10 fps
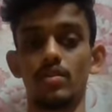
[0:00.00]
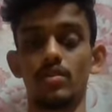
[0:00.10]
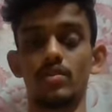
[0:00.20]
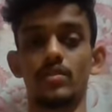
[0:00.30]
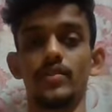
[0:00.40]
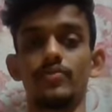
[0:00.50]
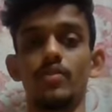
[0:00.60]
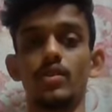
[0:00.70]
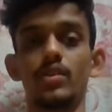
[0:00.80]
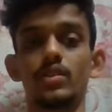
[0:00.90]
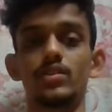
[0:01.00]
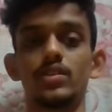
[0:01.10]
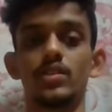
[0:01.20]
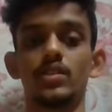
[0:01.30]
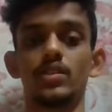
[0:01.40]
The default
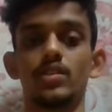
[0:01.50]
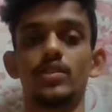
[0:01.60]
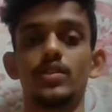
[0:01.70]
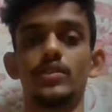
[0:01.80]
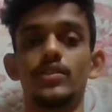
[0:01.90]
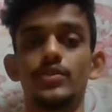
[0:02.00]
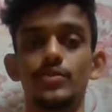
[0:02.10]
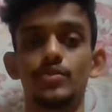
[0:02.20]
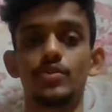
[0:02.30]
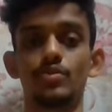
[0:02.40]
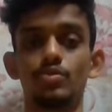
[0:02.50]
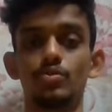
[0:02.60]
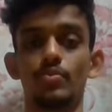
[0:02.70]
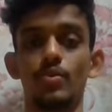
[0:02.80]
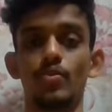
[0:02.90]
constructor is used
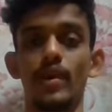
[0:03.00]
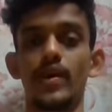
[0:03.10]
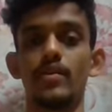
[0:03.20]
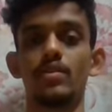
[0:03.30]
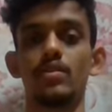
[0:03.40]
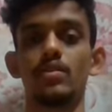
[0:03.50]
to provide